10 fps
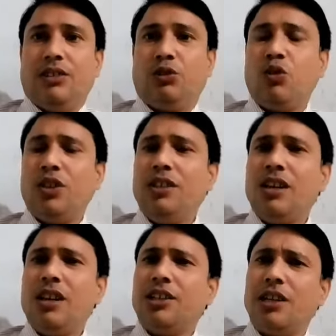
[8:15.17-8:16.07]
So in
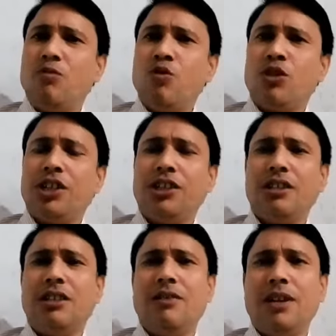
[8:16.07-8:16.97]
a
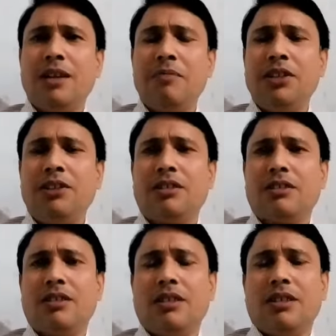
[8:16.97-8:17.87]
democratic government,
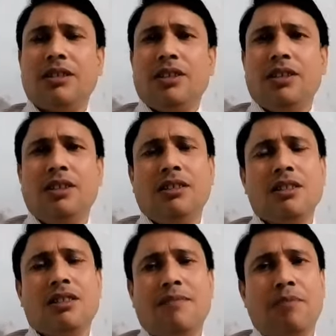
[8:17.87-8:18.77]
it
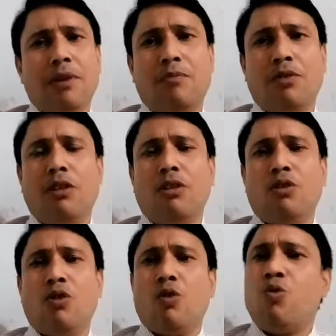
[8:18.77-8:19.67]
is the people
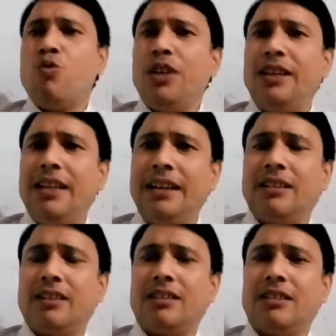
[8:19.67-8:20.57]
who
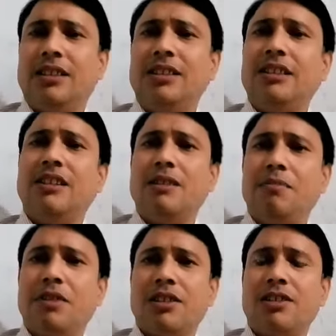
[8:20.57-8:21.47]
elect their
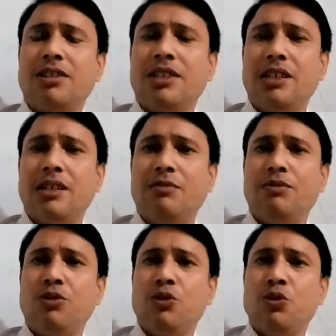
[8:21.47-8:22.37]
representative
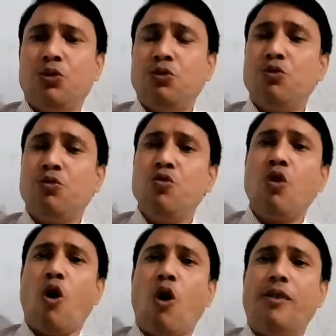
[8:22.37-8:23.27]
to
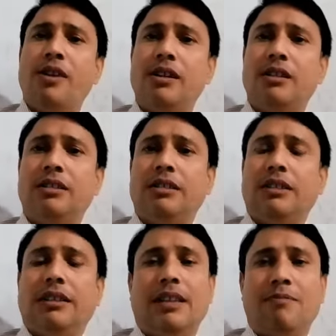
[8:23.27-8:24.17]
rule over
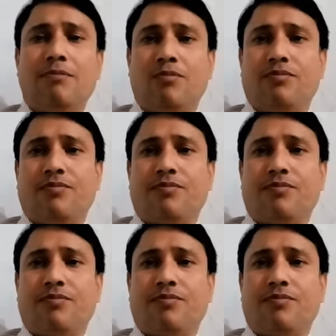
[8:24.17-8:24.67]
them.